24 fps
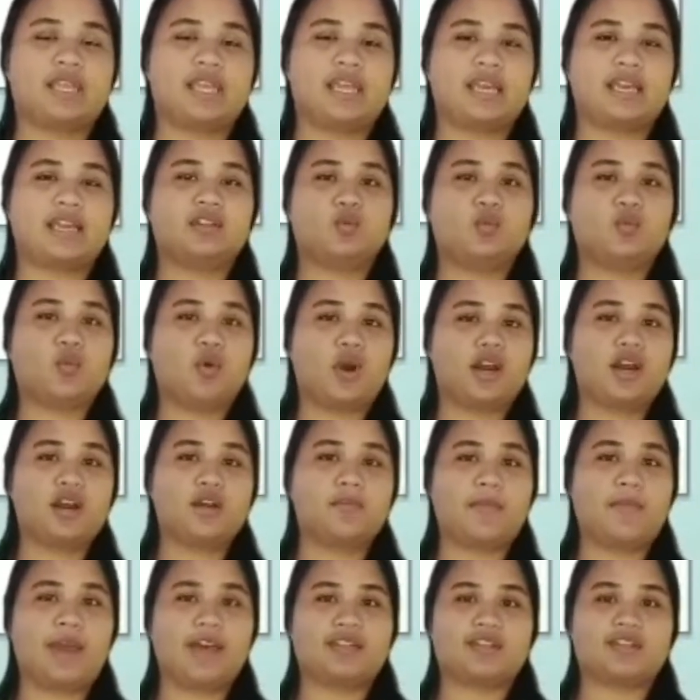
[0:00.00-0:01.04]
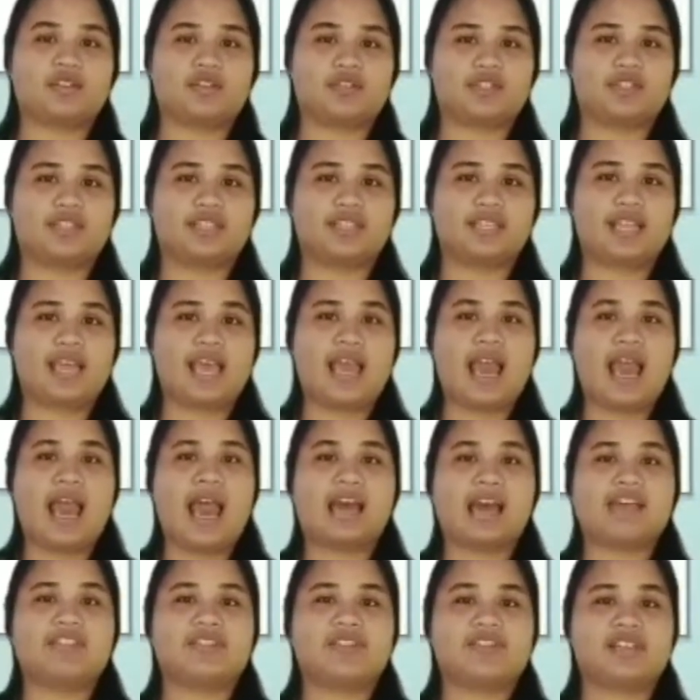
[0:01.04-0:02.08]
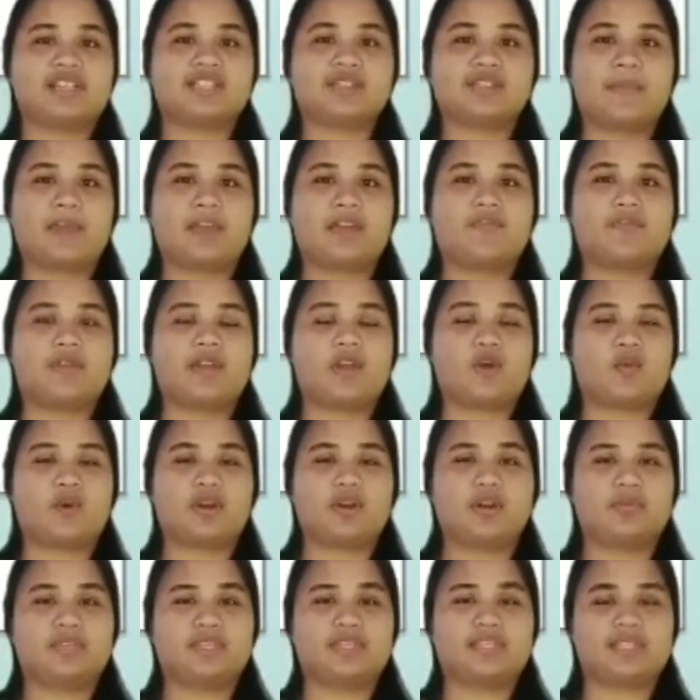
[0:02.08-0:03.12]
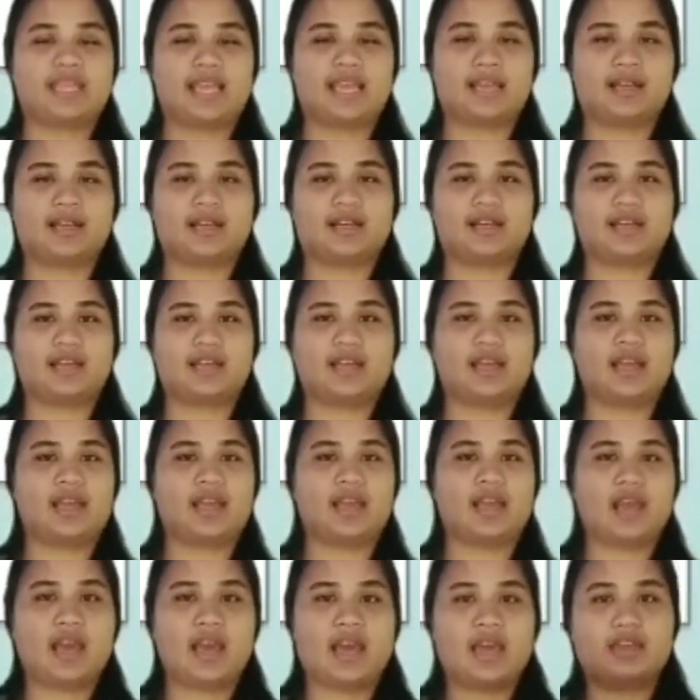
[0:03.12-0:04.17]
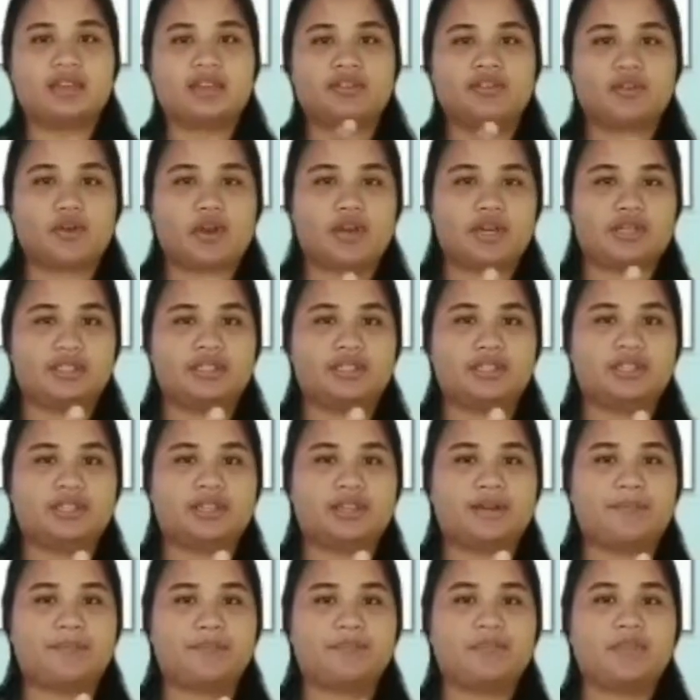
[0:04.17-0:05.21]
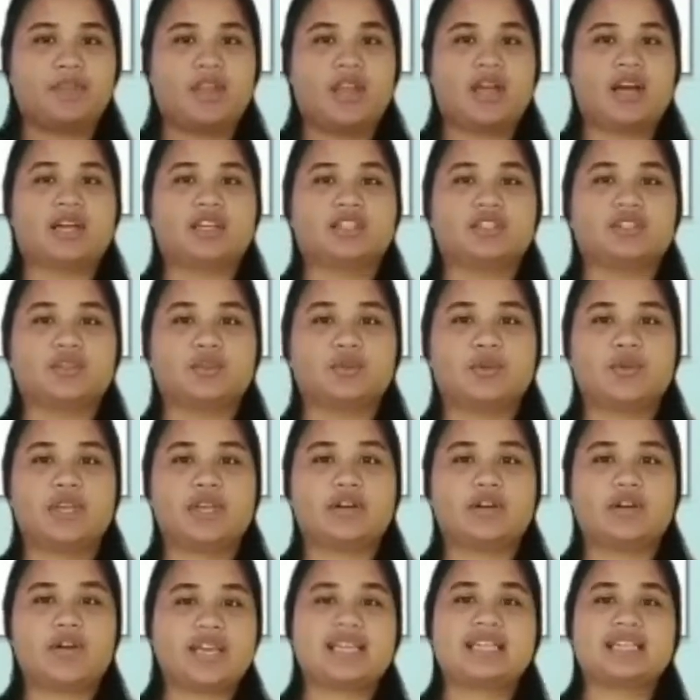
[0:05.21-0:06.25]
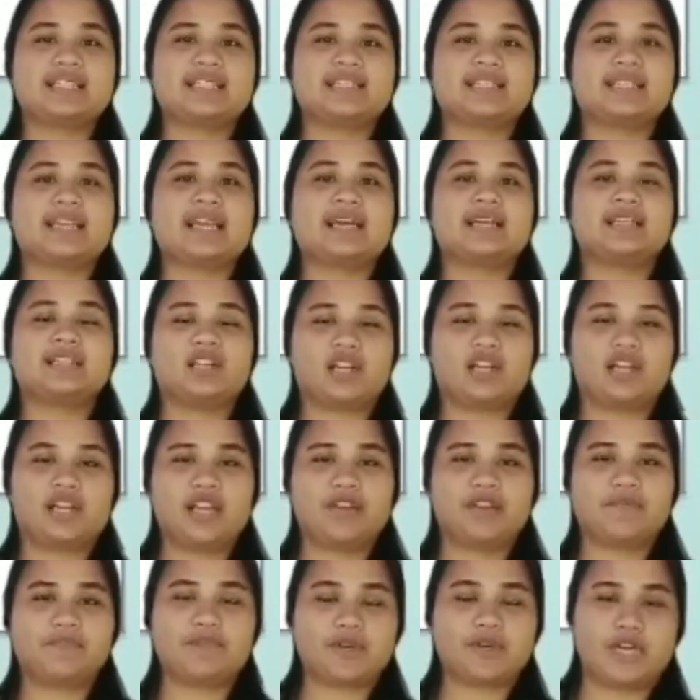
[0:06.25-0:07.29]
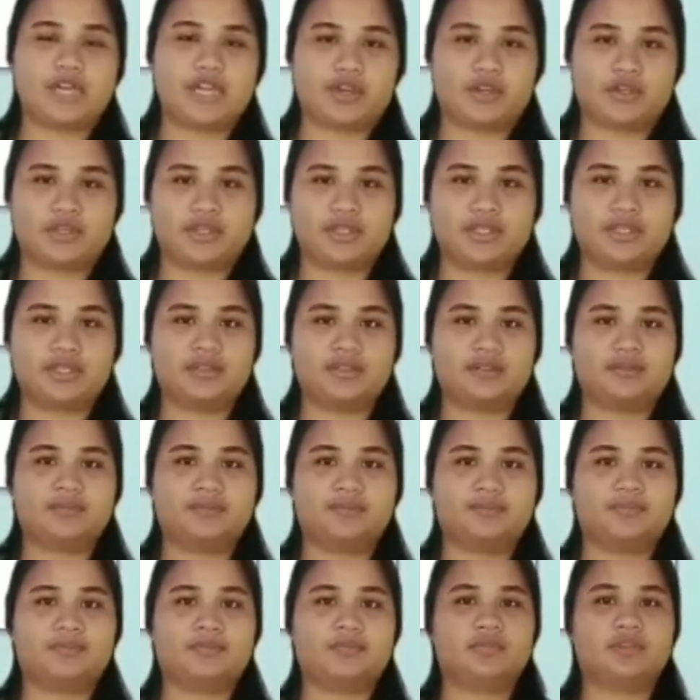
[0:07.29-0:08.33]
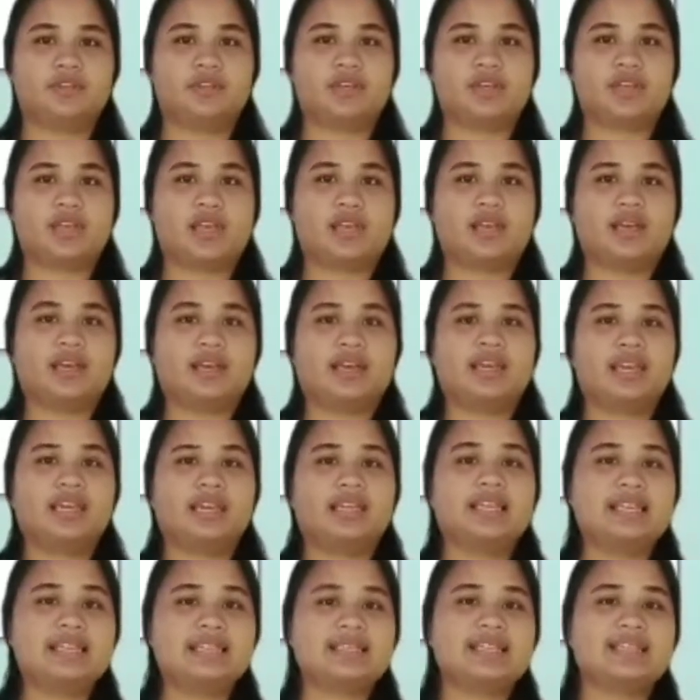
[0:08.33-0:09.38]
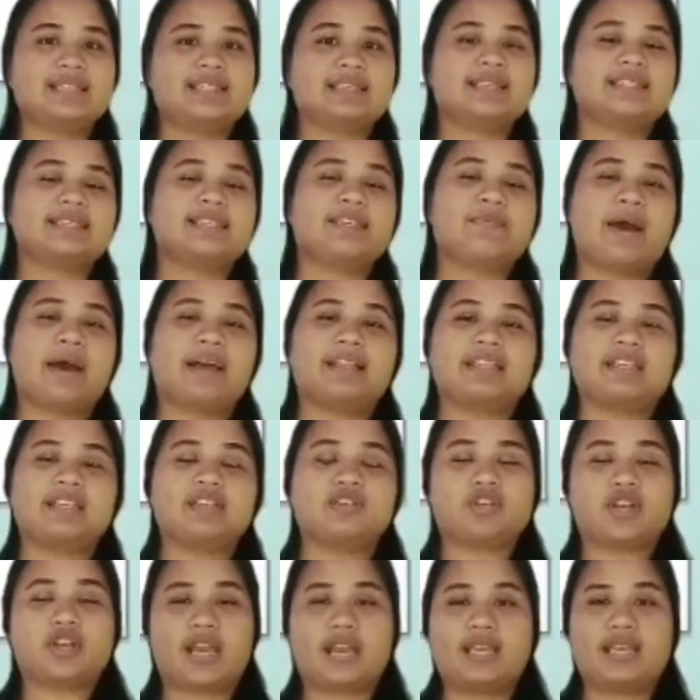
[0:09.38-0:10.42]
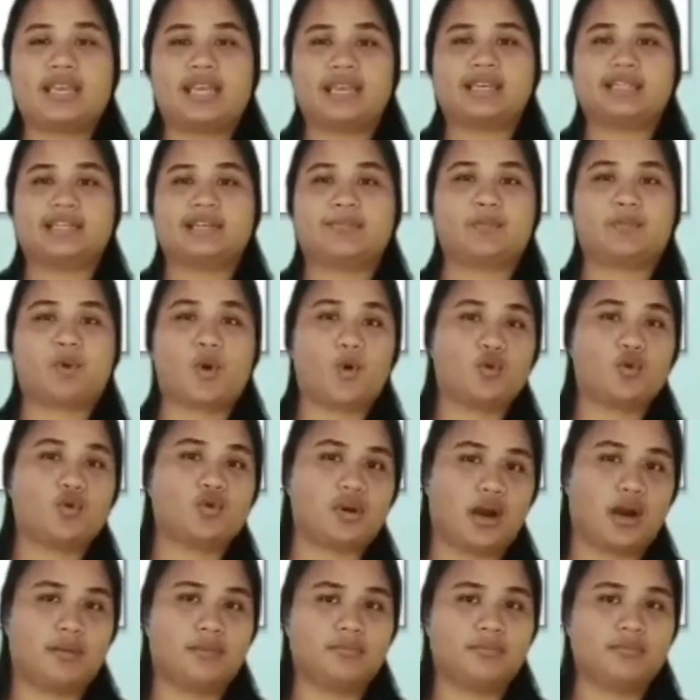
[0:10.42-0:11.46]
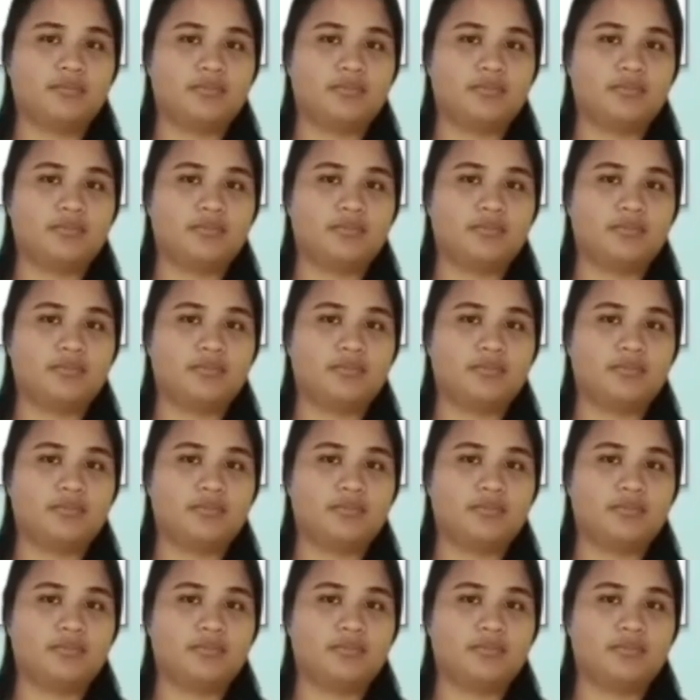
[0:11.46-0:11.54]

in work methods and thus make fewer mistakes. Third, to decrease learning period. It is a systematic training and a program